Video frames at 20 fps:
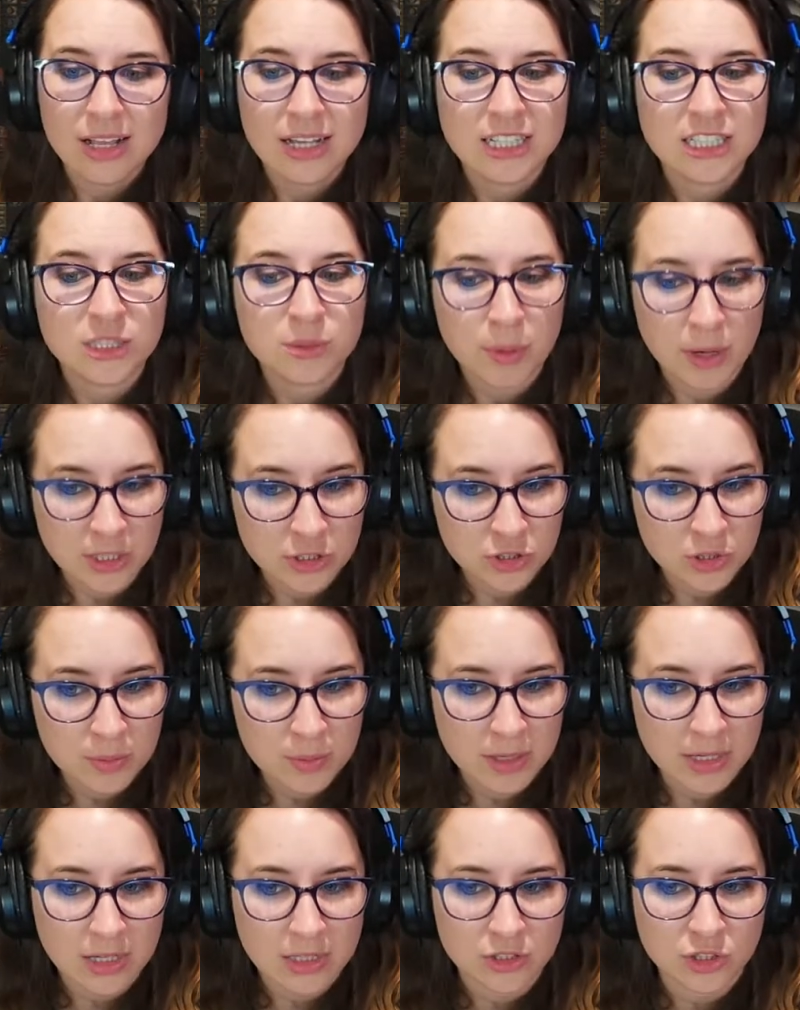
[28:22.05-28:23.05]
especially
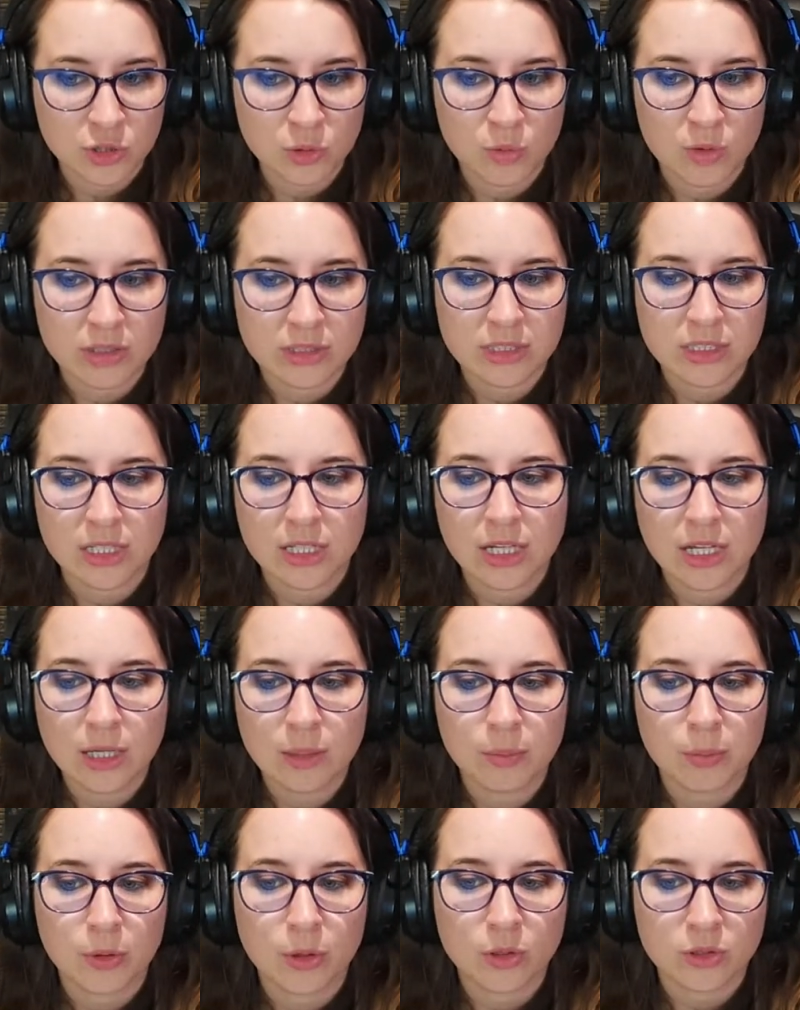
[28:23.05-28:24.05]
because she wants to
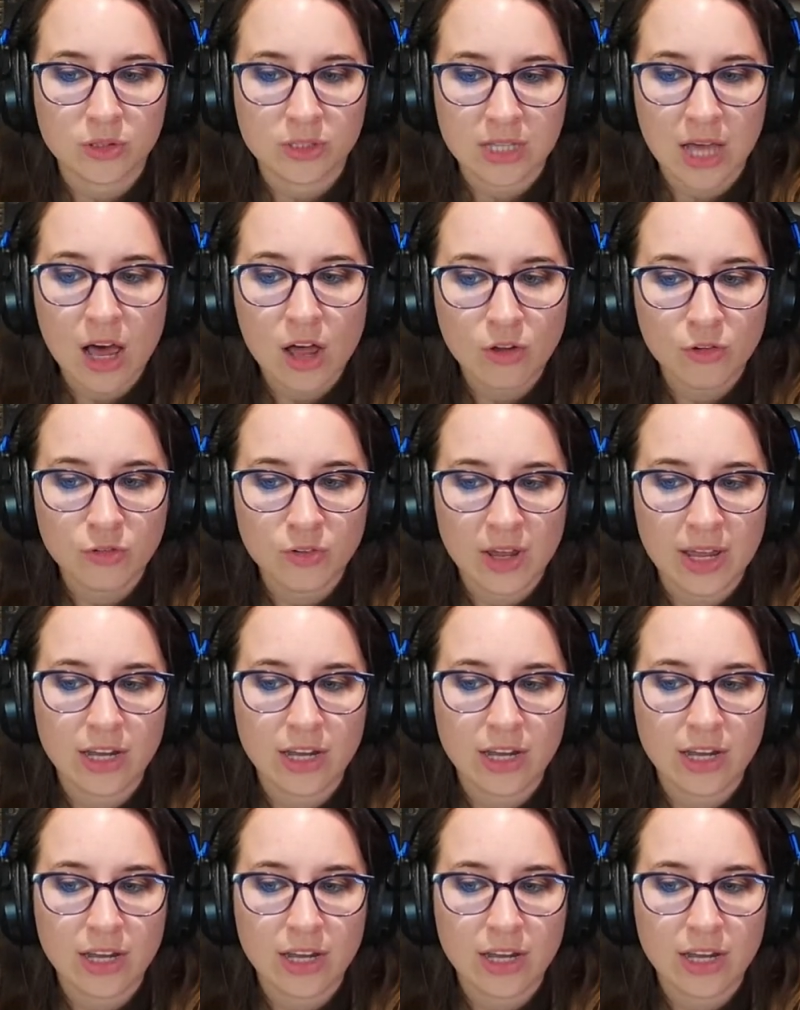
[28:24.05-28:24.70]
keep herself